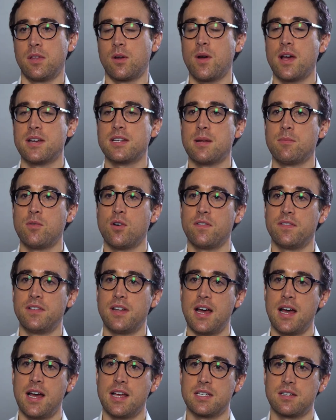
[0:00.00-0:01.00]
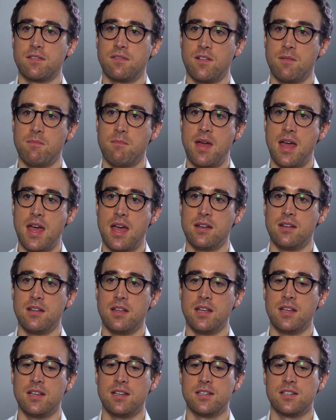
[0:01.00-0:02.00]
The question I'm often asked from men
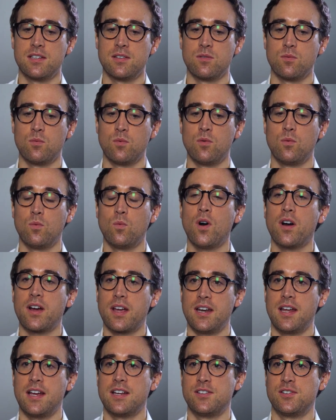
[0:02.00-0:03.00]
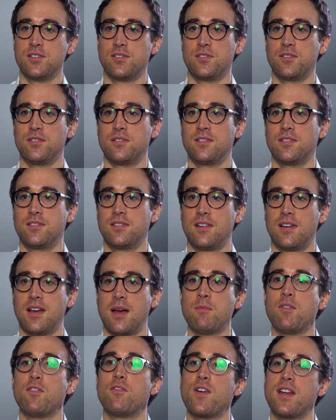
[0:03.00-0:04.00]
is, well, what can I do?
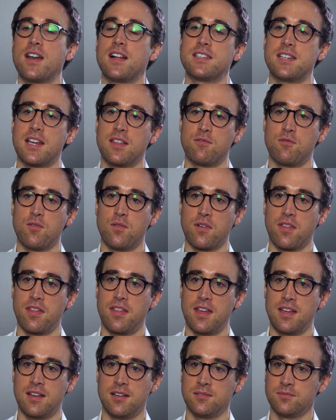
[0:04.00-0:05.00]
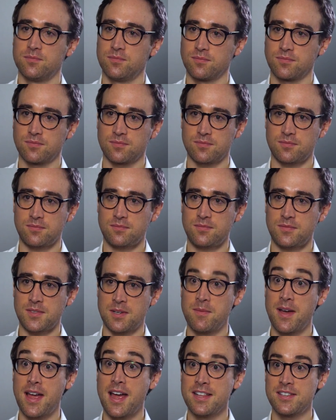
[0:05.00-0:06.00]
I'm afraid I'll say the wrong thing.
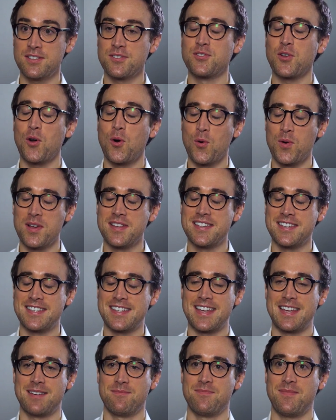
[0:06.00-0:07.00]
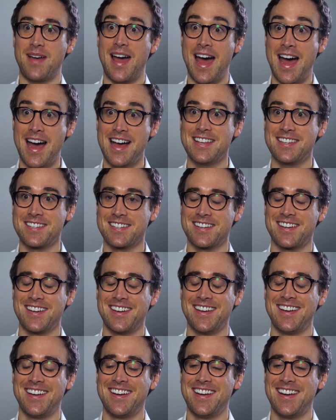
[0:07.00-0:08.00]
And my answer is always the same. Ask,
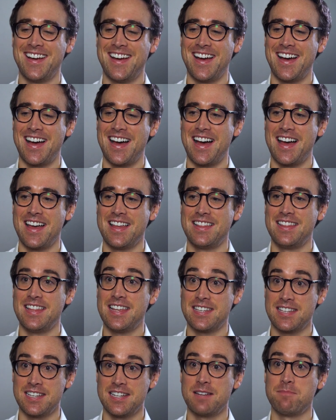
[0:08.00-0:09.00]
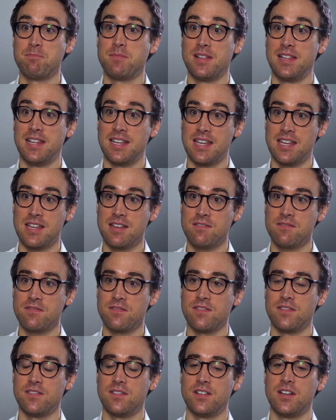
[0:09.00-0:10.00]
listen and
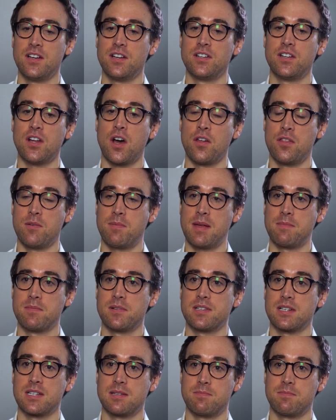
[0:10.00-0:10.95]
believe to other people's